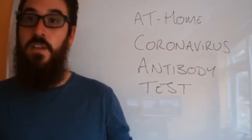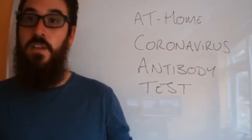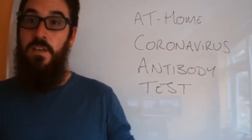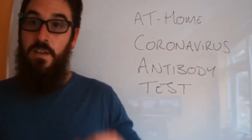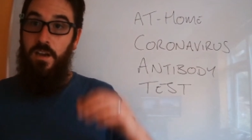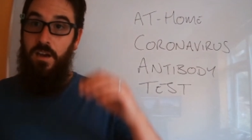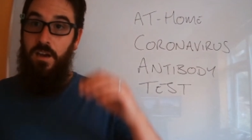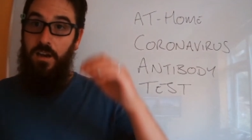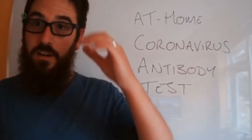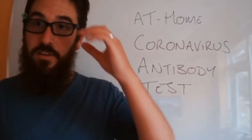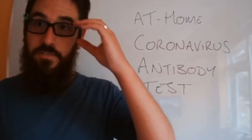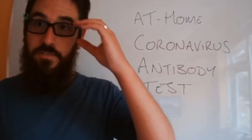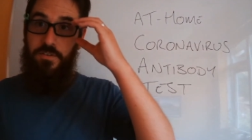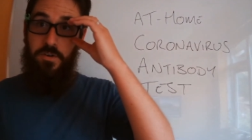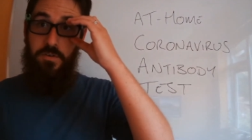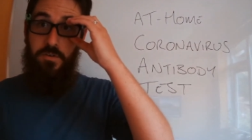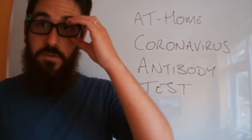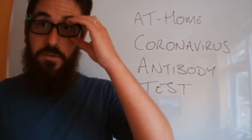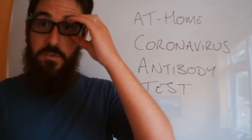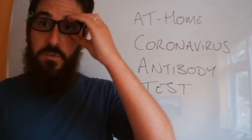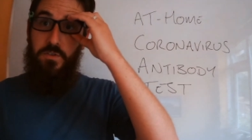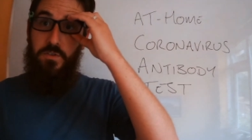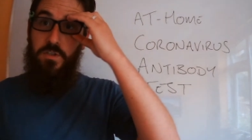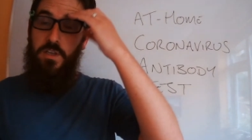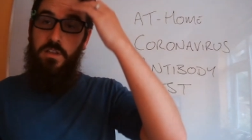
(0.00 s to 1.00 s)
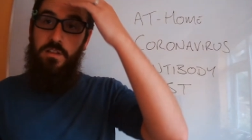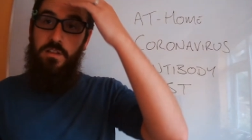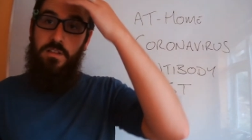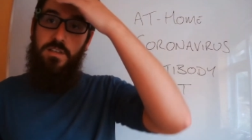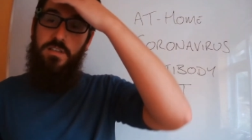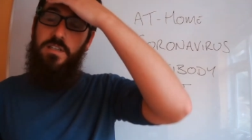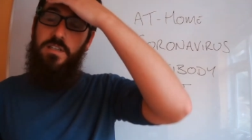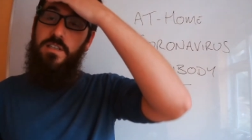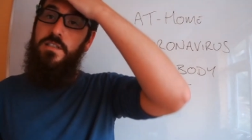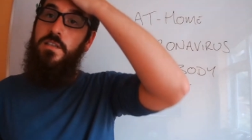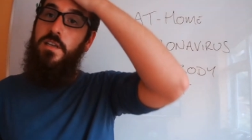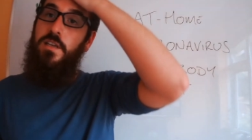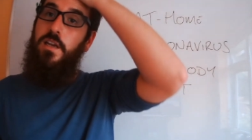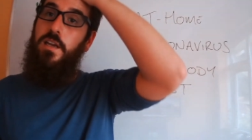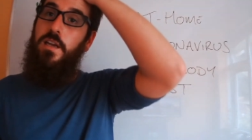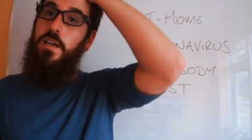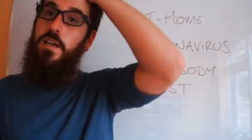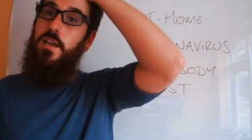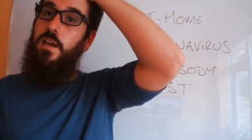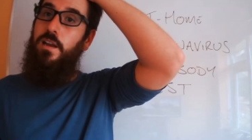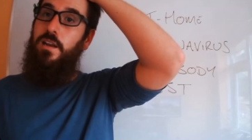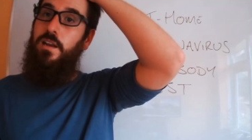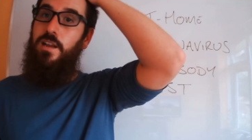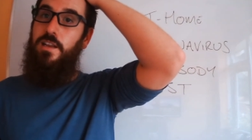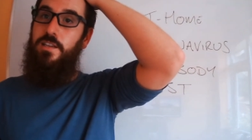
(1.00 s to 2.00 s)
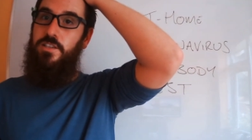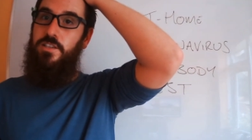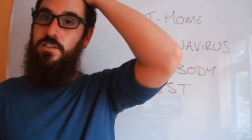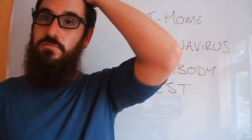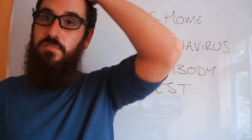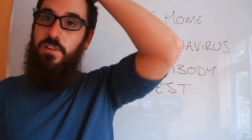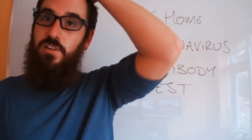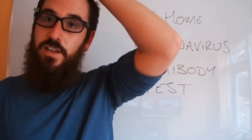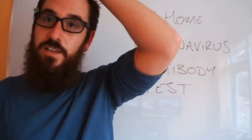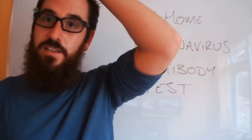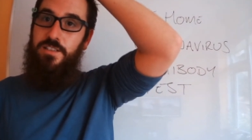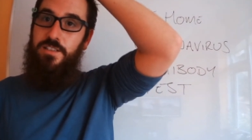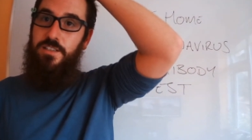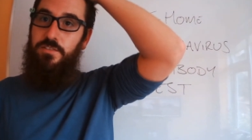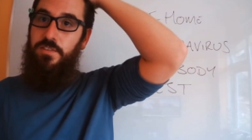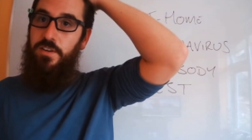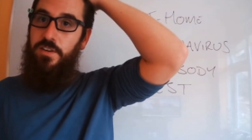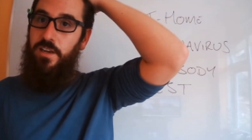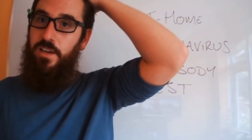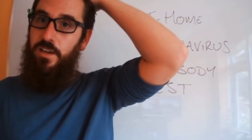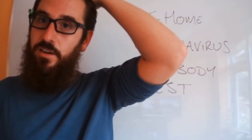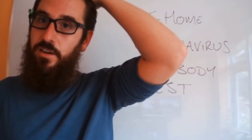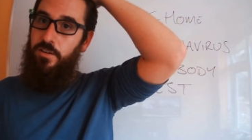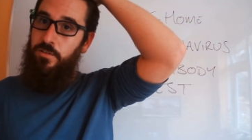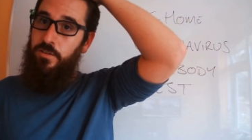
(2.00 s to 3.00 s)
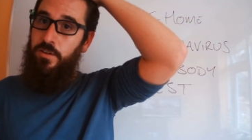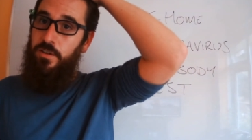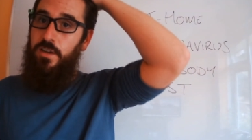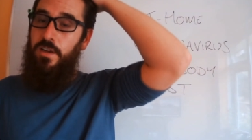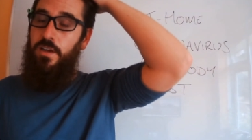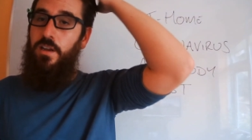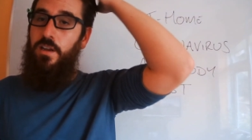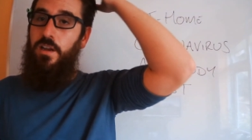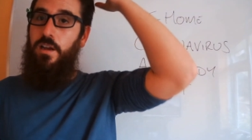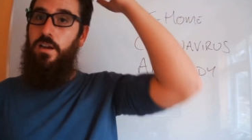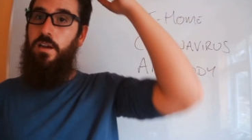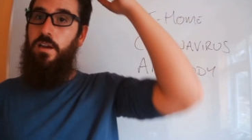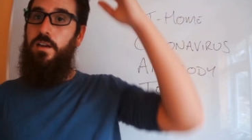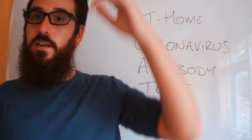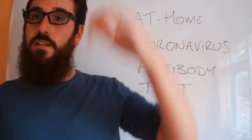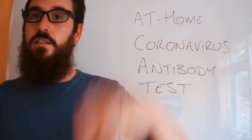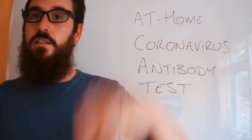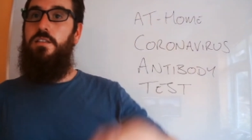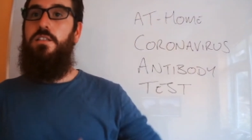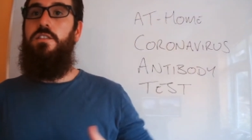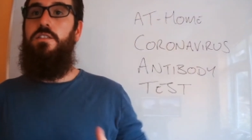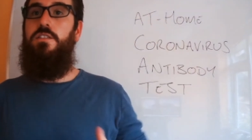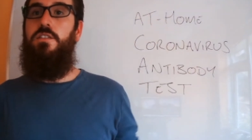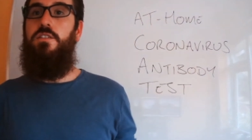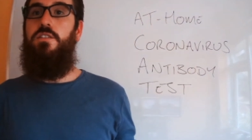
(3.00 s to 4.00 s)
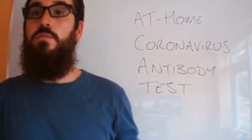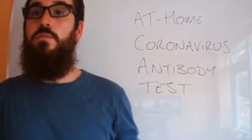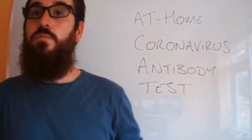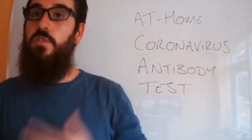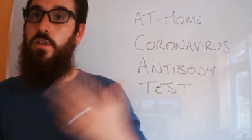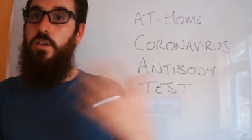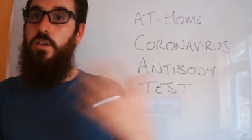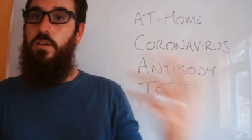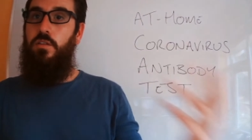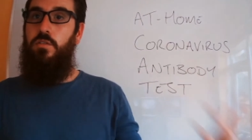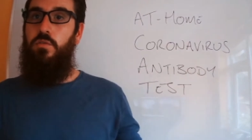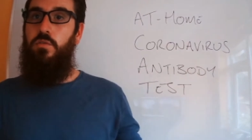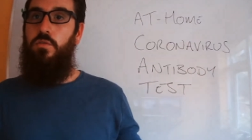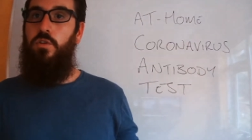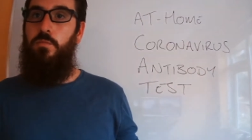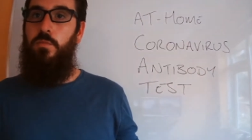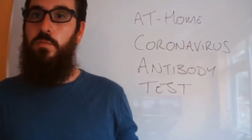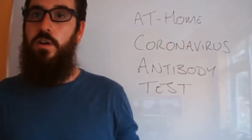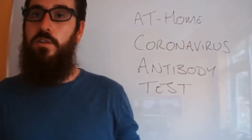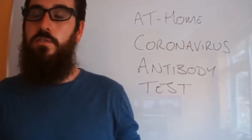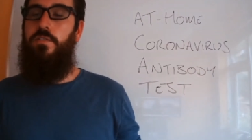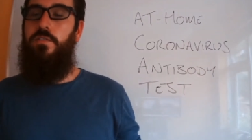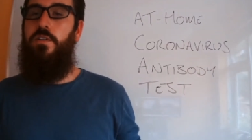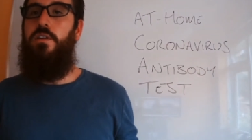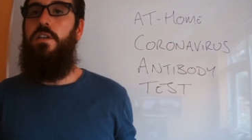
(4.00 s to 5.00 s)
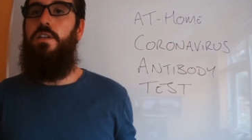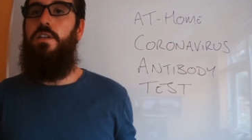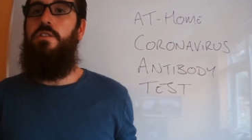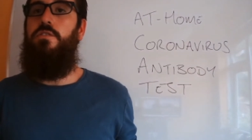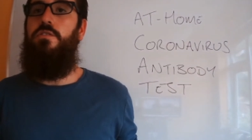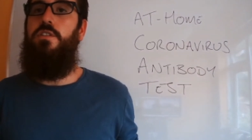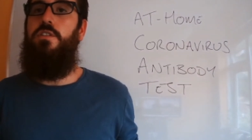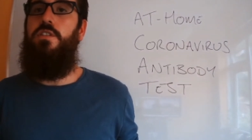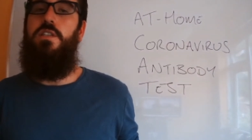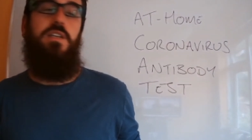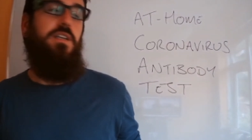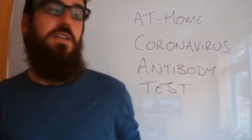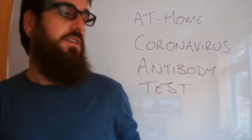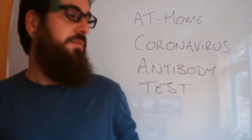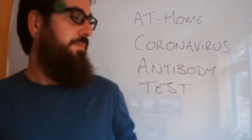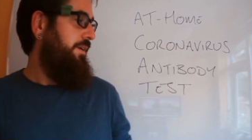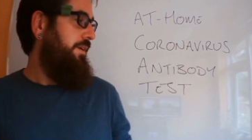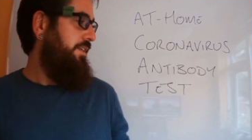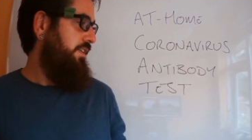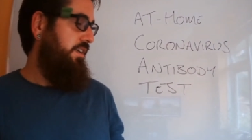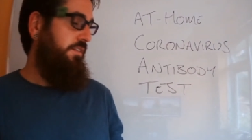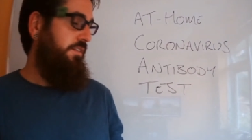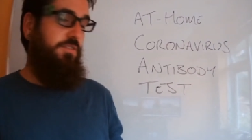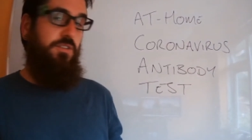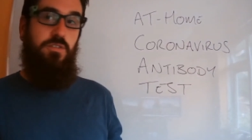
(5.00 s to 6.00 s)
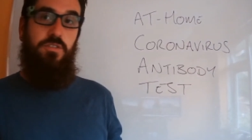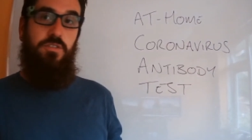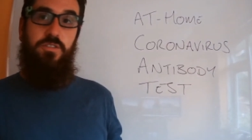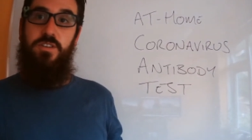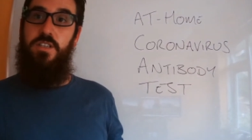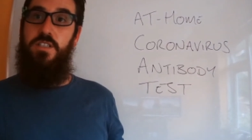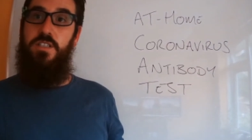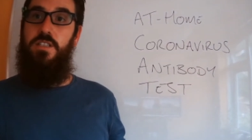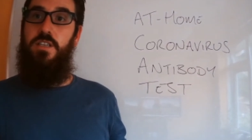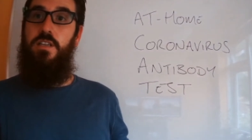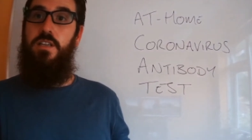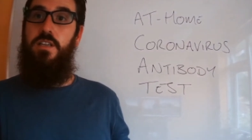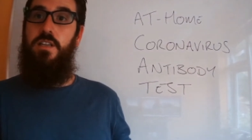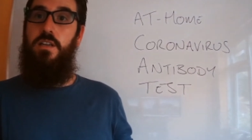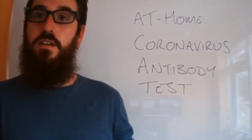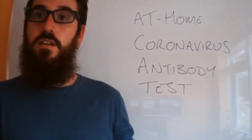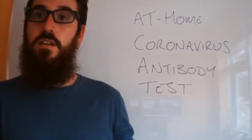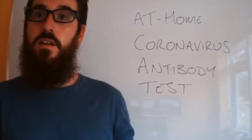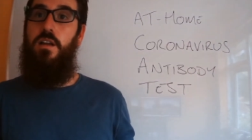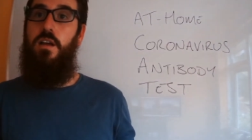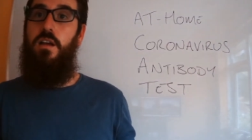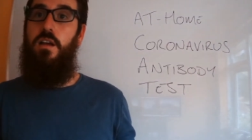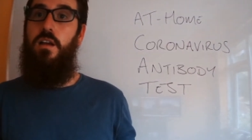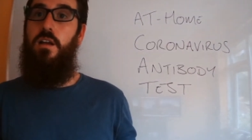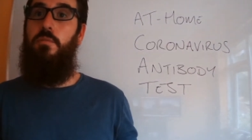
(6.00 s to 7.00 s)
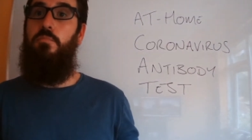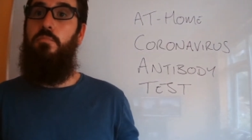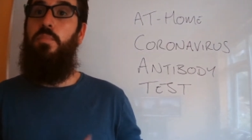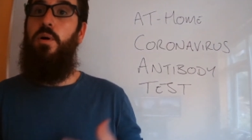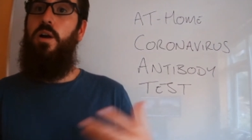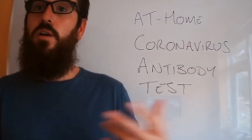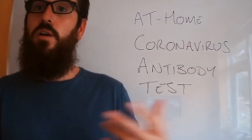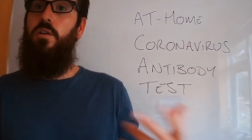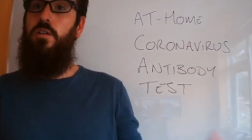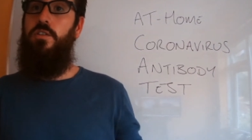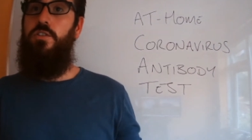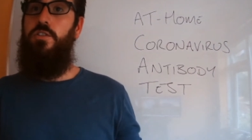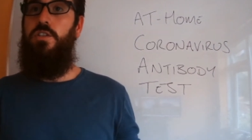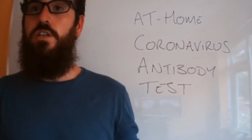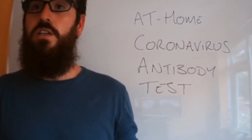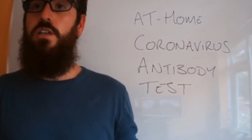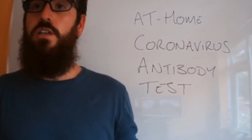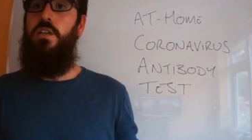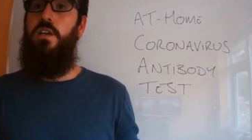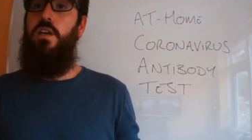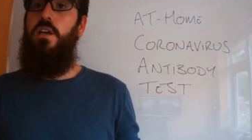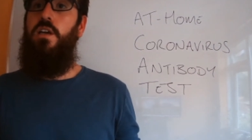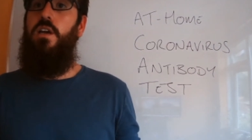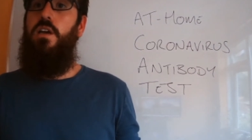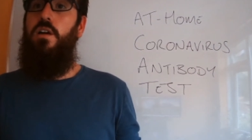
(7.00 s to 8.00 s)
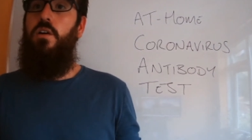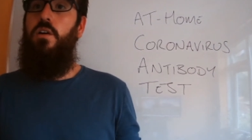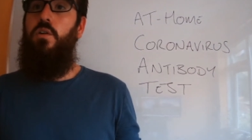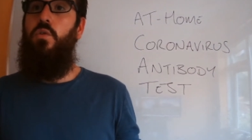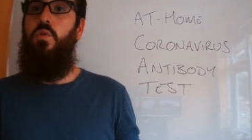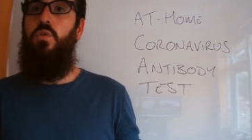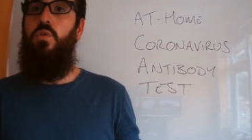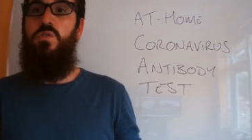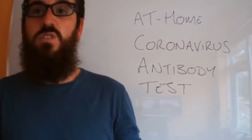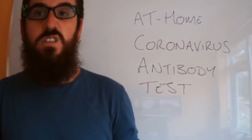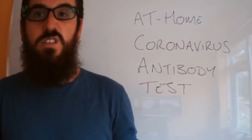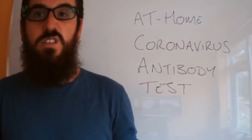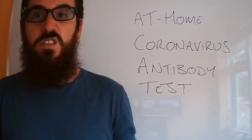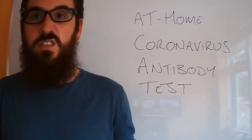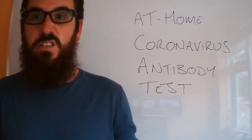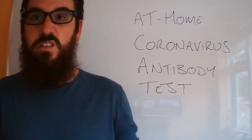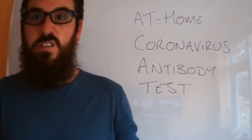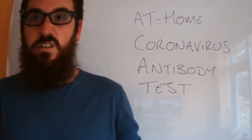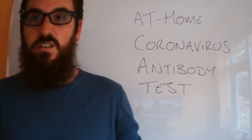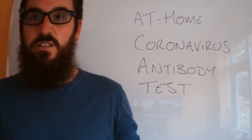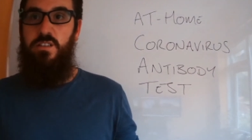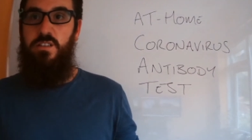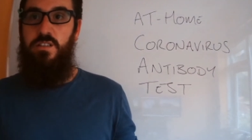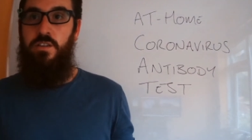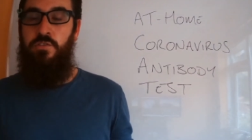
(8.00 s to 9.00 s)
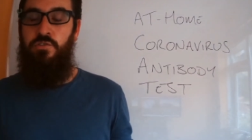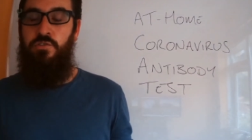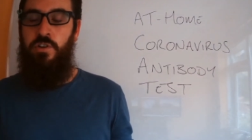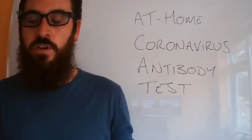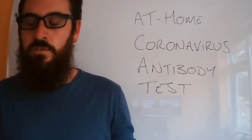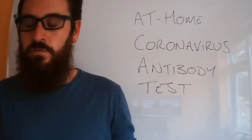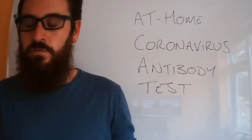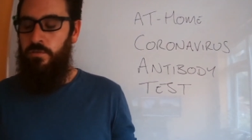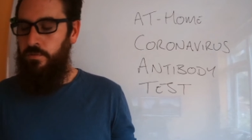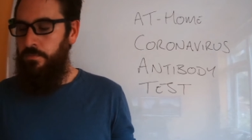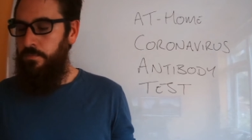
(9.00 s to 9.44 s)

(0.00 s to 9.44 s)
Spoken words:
Hi folks, this isn't a lesson related video, this is just something I thought you might find interesting, especially if you're interested in biology or just science in general.